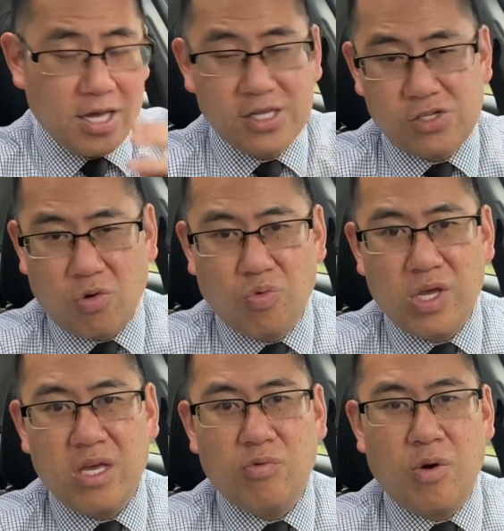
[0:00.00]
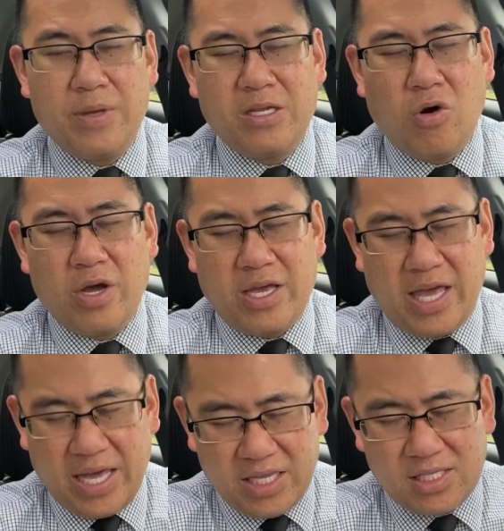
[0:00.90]
So we will be going
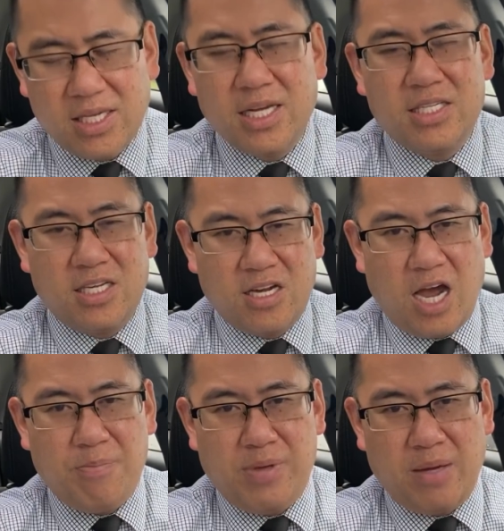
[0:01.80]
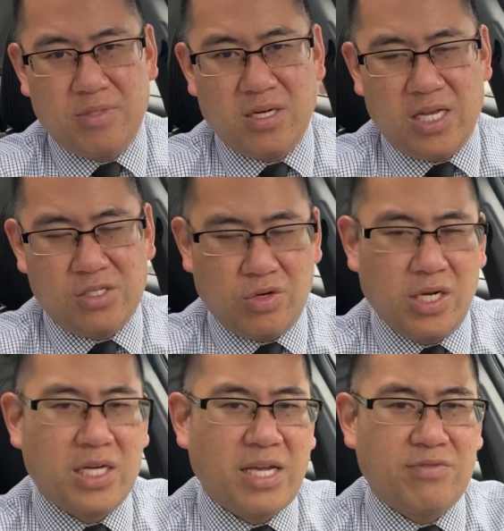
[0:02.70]
eight to nine p m tonight. So
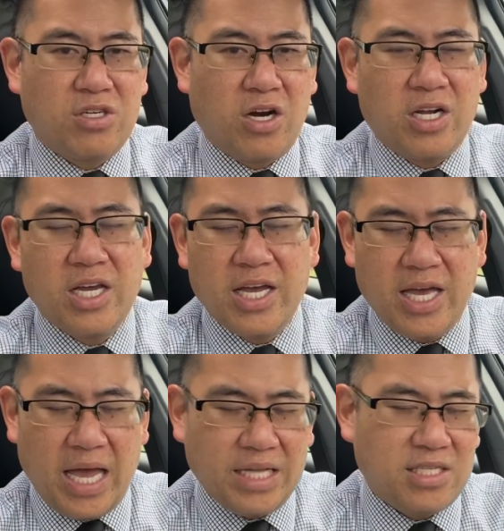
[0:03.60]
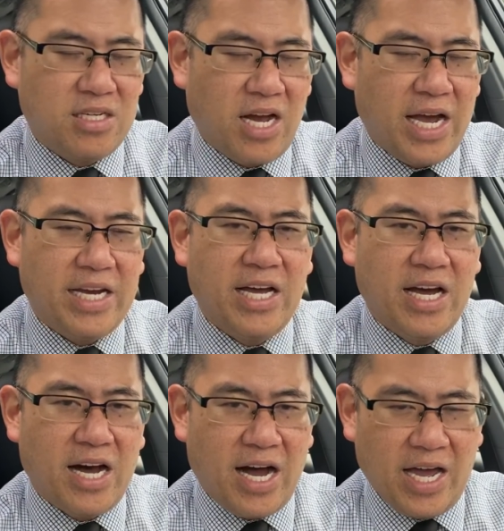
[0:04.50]
Canucks After Dark, eight to nine.
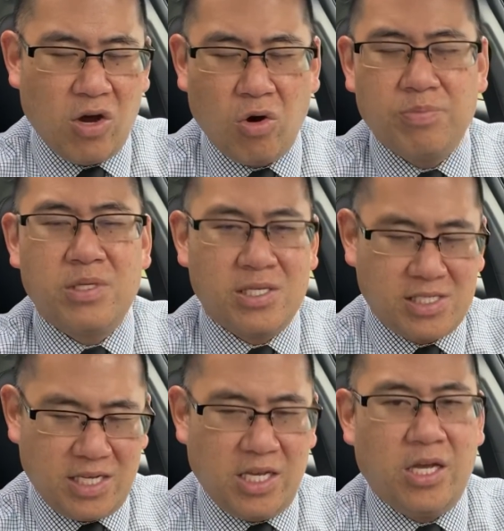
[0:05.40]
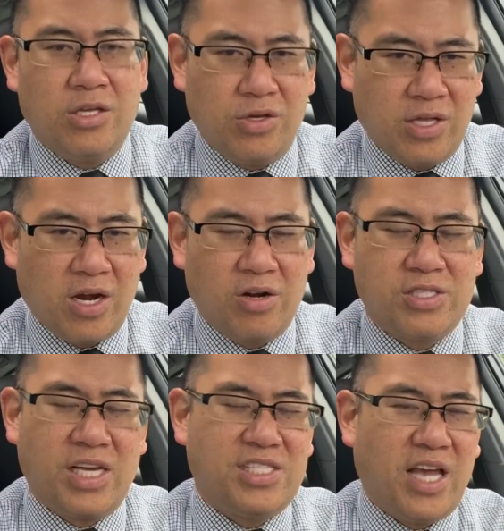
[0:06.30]
I hope to see you there.
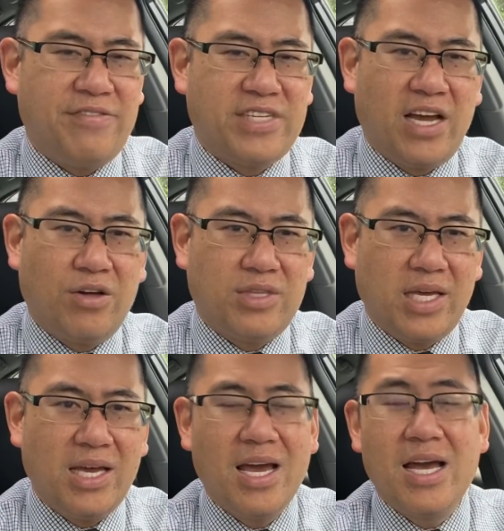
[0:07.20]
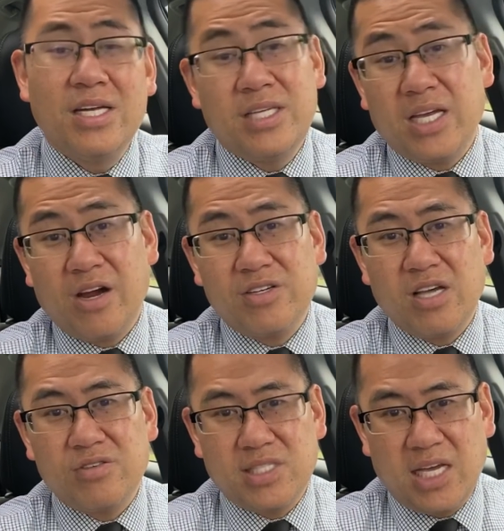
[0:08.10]
Stay safe, stay healthy, take care of
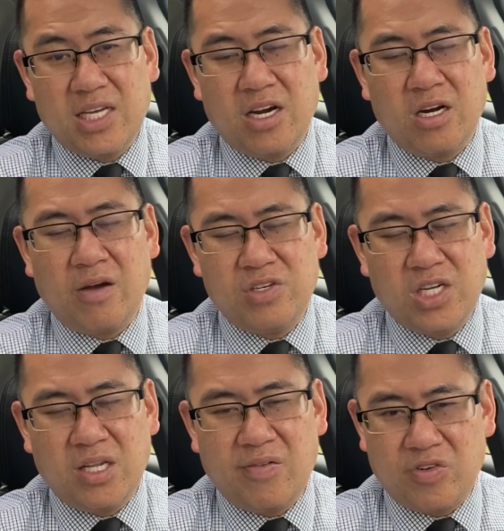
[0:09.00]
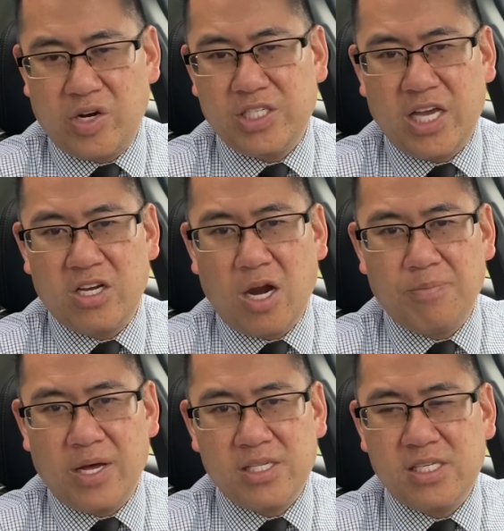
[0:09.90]
yourselves, and take care of each other. Have a great day. God
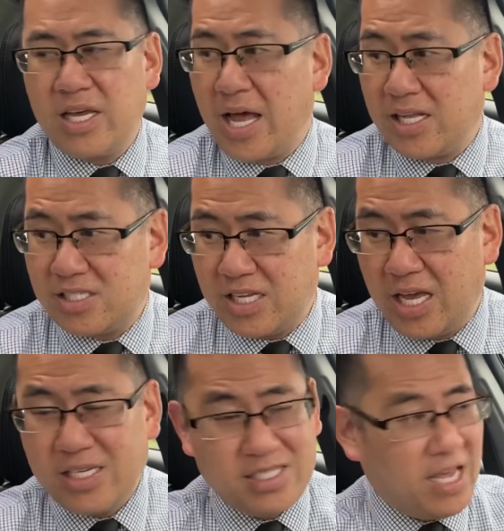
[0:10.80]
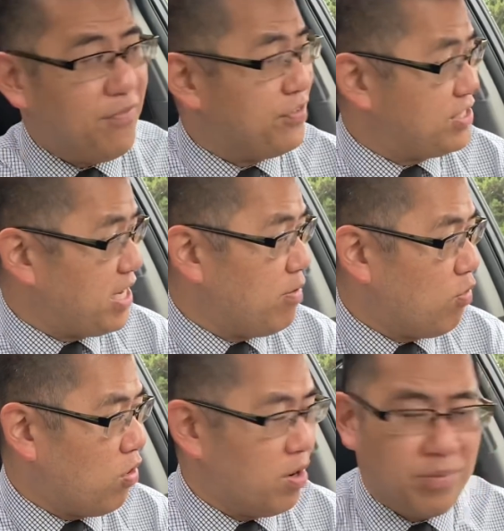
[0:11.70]
bless, and stay safe and stay
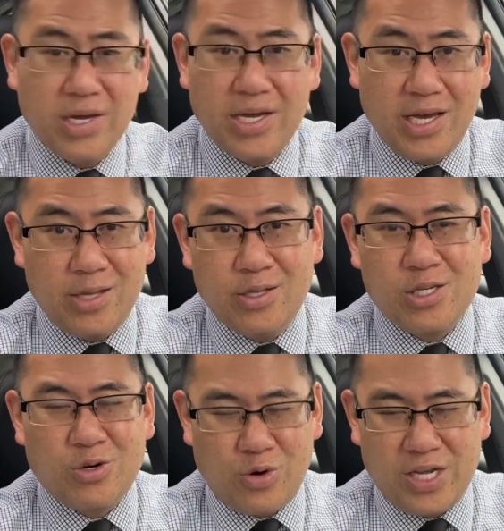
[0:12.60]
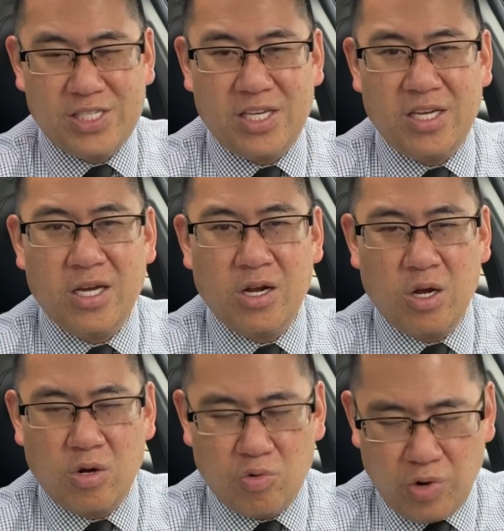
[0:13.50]
warm in this crazy,
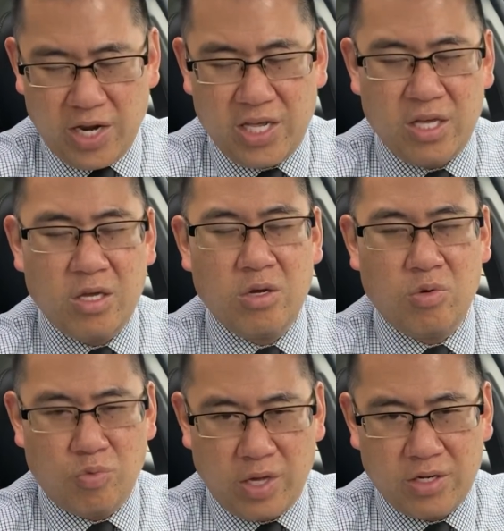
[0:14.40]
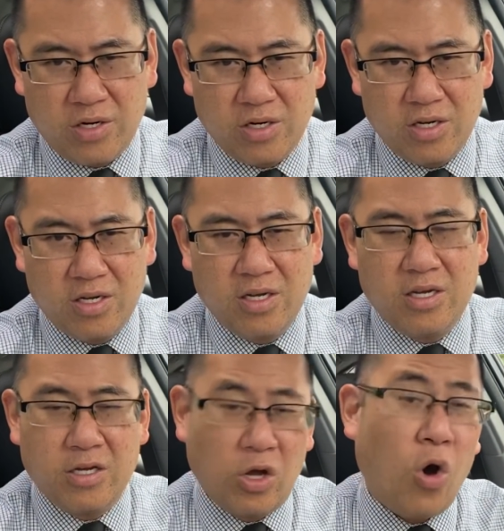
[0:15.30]
rainy weather.
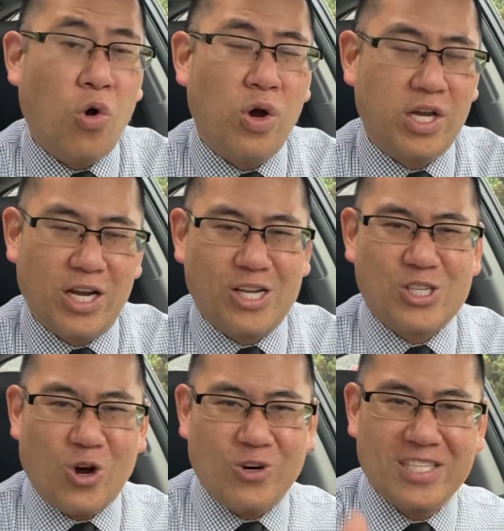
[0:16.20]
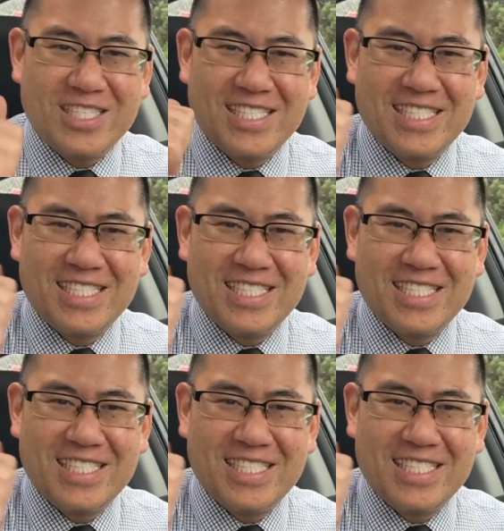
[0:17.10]
Go, Canucks, go.